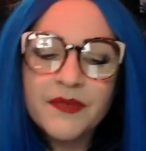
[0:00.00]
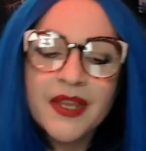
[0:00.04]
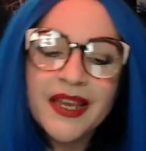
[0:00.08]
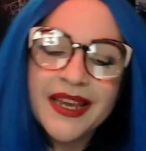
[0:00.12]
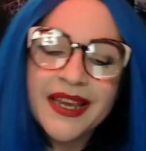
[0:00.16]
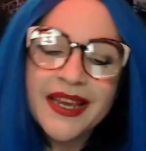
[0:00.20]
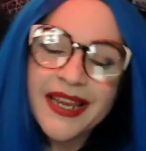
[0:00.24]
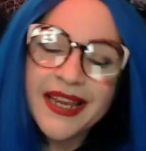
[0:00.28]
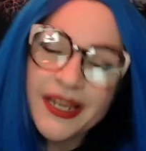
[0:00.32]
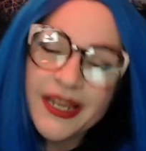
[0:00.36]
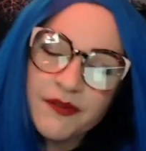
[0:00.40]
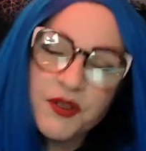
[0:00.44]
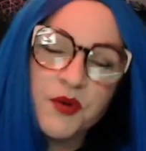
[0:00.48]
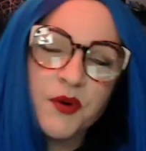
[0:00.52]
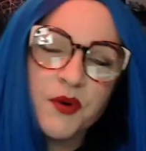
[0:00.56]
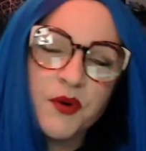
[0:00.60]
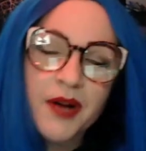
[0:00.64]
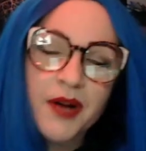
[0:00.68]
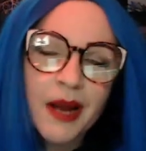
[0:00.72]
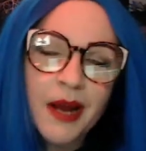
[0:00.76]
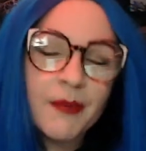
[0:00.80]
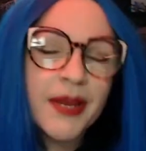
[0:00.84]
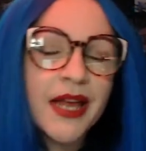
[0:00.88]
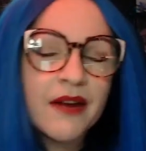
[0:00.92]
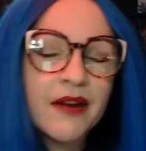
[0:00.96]
if you were
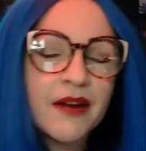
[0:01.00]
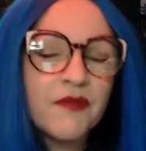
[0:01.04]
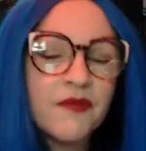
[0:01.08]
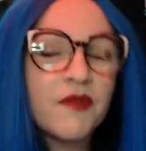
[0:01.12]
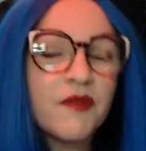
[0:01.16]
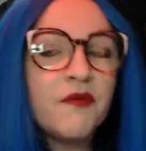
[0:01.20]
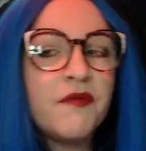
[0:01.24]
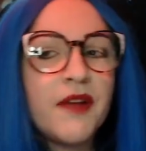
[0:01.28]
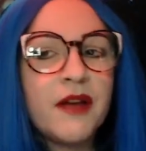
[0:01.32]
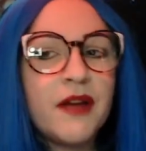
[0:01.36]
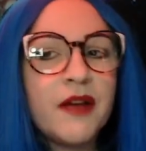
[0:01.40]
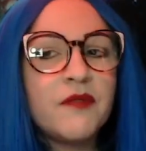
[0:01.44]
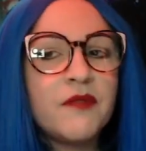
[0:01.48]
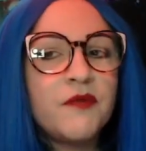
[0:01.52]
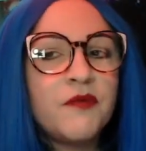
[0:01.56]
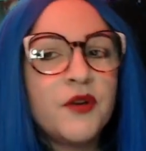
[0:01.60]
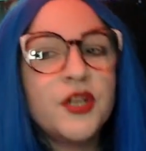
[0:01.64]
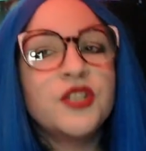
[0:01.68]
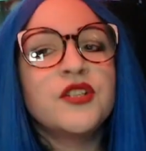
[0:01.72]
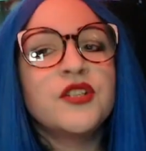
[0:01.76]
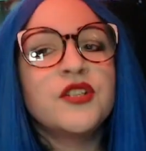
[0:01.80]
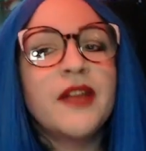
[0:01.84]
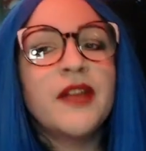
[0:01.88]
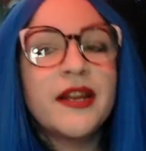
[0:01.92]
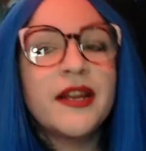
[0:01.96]
coming at it from found
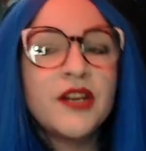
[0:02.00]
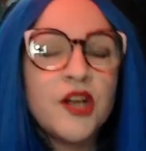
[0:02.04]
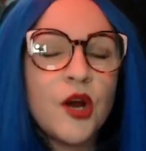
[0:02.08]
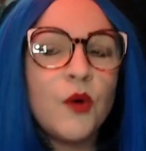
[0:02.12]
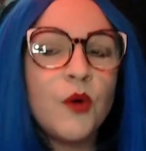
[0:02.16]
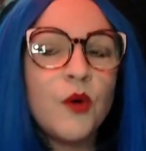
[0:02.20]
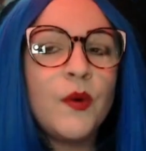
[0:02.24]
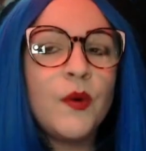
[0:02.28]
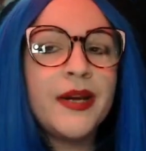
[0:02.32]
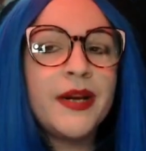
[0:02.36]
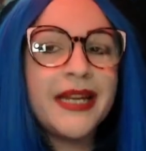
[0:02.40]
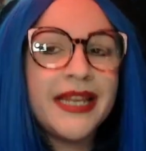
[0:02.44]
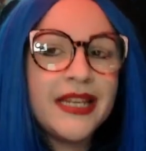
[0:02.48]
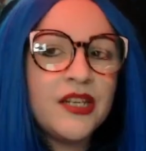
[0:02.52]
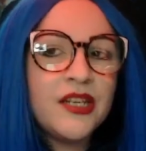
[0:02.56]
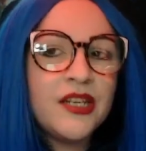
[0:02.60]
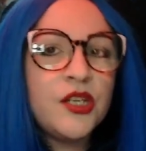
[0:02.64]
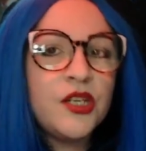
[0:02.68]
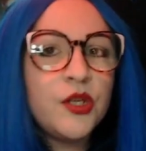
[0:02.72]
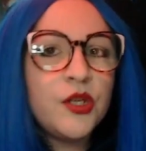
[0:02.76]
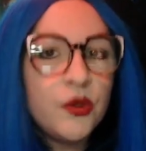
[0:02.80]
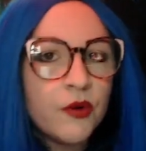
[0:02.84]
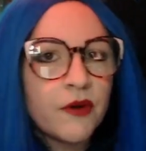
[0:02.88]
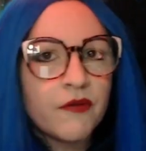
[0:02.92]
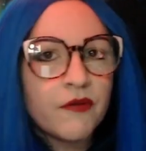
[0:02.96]
footage, like, no one in
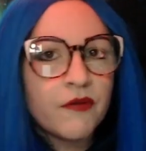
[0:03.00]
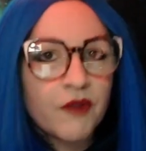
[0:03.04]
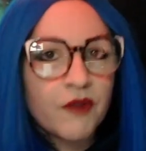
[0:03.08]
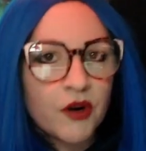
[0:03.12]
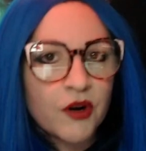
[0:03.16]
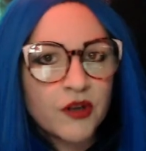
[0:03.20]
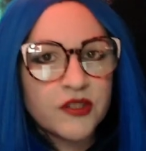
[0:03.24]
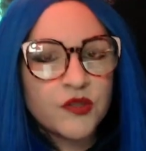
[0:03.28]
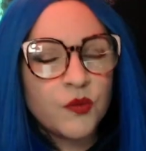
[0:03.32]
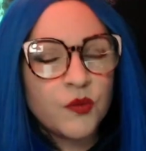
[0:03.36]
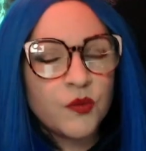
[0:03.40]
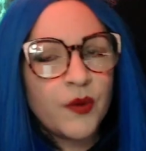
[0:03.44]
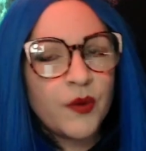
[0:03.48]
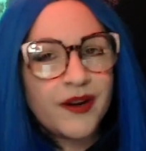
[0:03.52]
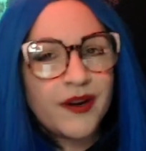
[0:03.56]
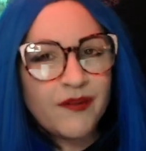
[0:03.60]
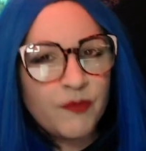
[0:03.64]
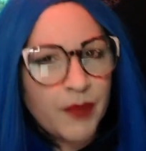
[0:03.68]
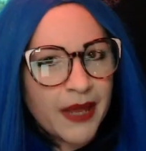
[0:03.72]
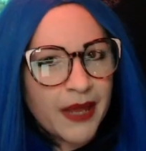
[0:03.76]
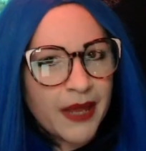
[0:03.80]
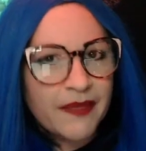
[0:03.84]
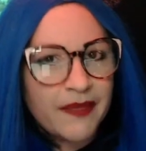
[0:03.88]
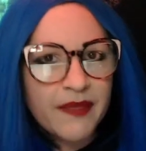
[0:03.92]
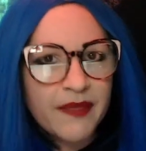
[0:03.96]
universe would have
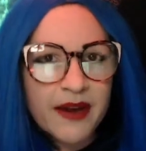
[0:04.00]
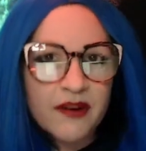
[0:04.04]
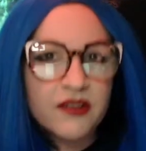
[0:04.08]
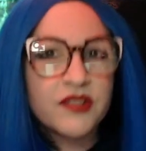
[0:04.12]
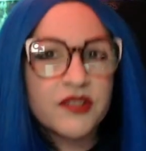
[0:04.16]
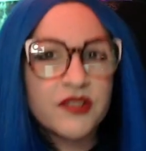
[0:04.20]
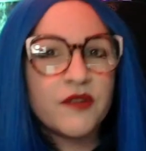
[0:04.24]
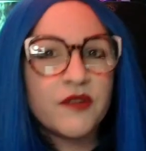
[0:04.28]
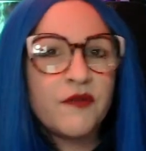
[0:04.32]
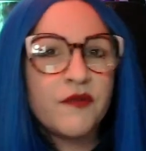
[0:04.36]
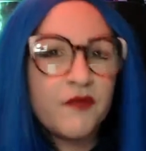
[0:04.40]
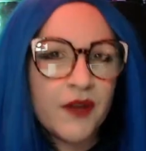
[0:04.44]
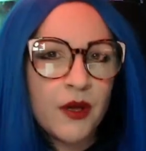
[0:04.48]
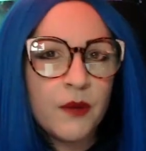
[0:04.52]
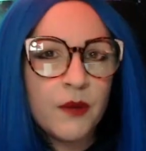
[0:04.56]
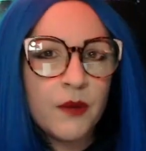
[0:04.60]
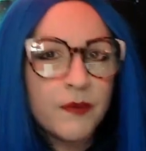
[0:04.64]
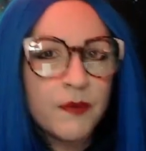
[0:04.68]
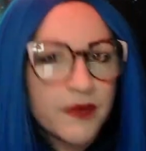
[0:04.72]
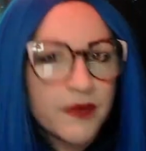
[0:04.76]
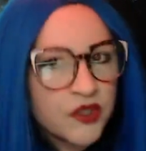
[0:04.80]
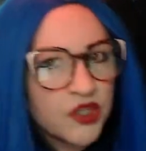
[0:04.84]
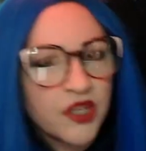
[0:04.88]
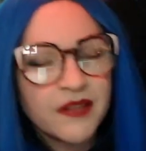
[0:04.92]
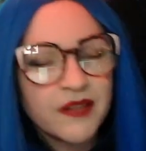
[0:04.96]
been there to
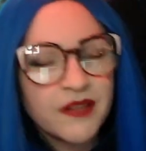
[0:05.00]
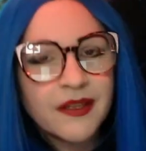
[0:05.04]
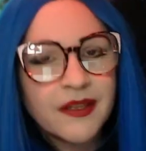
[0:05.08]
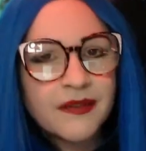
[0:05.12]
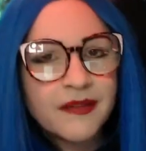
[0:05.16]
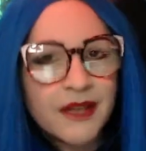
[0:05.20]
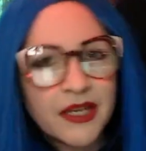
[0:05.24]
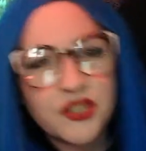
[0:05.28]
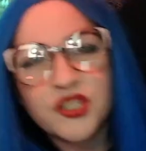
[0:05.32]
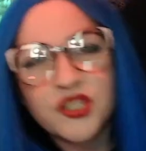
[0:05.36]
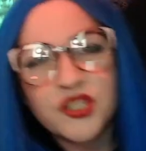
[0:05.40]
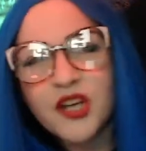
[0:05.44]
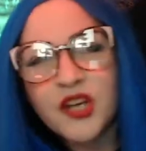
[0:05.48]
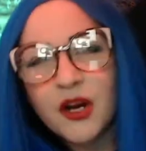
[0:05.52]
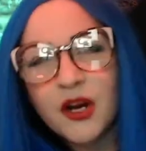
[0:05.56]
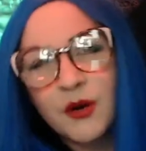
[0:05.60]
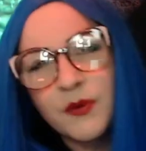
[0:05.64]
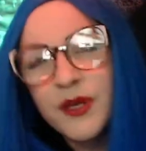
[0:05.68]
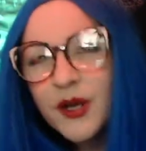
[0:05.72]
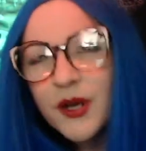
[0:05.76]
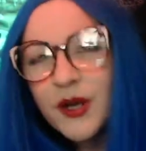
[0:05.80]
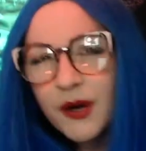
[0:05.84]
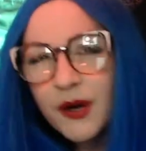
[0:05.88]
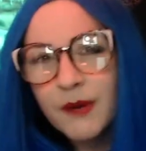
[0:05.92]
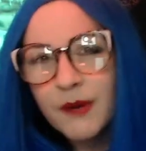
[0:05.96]
film the shit that they show.
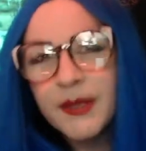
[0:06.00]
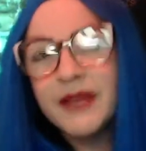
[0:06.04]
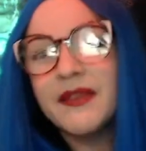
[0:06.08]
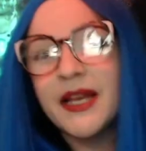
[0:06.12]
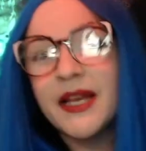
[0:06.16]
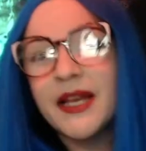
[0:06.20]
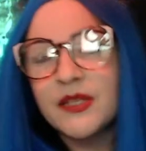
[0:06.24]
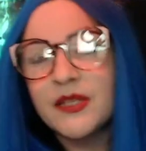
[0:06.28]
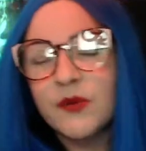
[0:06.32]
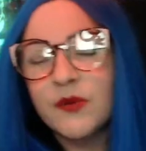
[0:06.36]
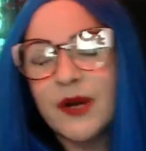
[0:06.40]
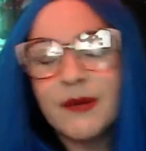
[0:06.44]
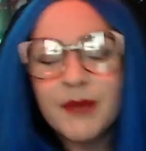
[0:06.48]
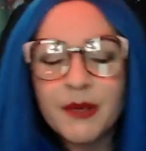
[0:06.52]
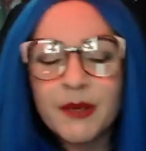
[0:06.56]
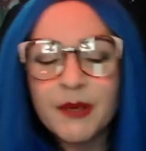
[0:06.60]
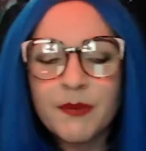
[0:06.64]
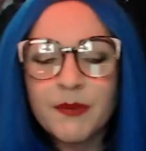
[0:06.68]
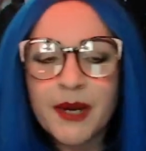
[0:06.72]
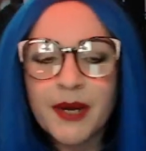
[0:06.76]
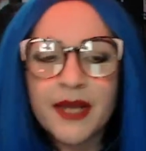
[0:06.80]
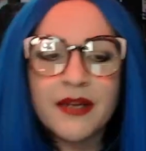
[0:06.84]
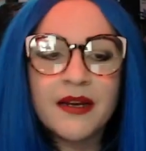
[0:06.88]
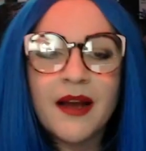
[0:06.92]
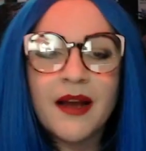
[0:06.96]
You know what I mean? That's what I mean
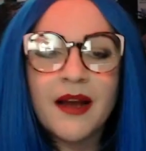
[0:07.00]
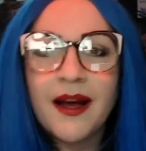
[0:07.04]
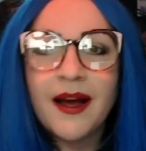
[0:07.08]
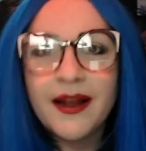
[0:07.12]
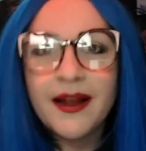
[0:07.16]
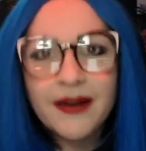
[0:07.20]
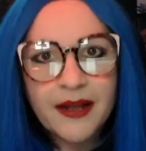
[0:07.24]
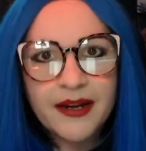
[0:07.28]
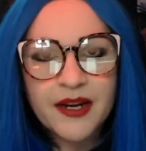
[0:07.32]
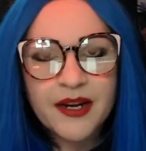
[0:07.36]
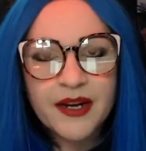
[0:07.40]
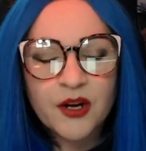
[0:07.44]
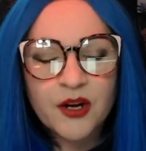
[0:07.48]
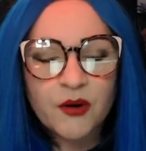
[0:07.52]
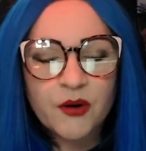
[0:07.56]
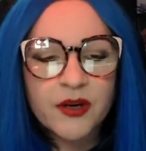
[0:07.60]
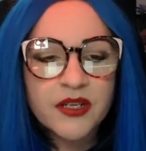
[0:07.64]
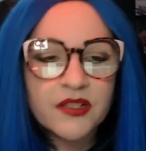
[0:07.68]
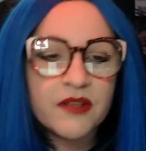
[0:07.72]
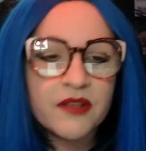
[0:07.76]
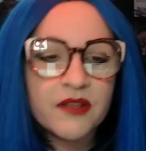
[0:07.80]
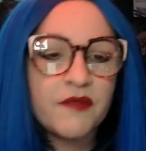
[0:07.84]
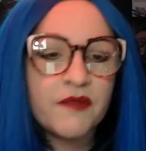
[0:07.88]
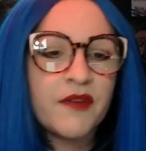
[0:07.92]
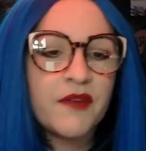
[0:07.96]
by it not adhering
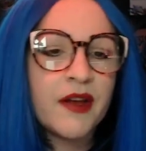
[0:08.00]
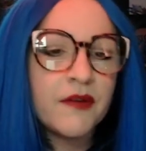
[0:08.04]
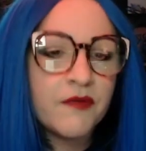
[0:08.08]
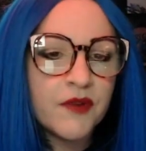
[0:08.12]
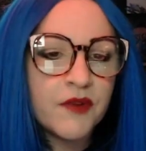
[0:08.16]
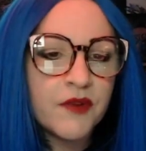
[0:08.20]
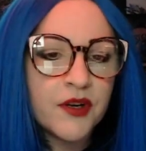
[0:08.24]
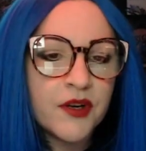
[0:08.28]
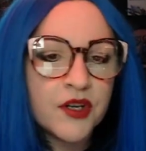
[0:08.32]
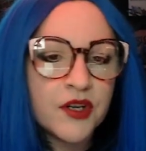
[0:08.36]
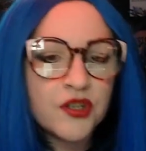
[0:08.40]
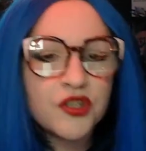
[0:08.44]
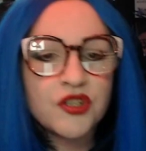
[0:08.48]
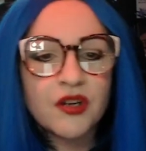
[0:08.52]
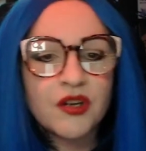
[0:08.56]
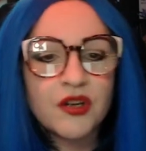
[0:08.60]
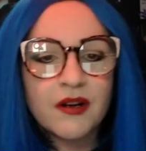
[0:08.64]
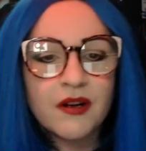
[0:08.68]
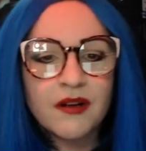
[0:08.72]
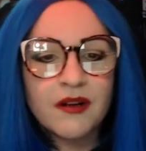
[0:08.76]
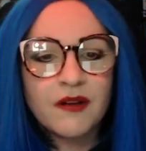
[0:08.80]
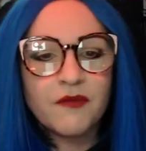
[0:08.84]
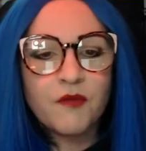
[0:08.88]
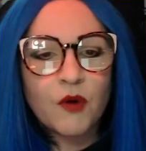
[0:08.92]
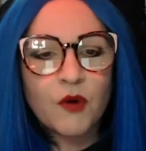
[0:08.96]
to the found footage
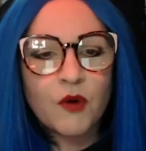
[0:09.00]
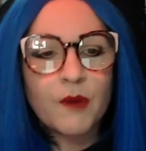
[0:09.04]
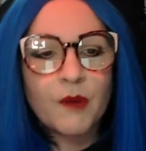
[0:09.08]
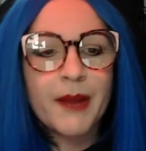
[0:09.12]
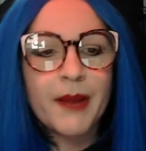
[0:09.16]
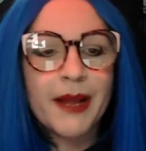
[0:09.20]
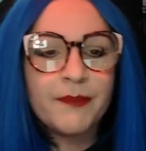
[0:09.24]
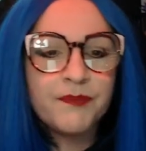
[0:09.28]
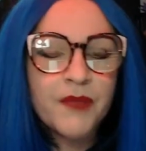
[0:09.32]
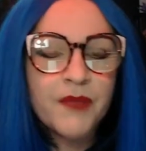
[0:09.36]
format.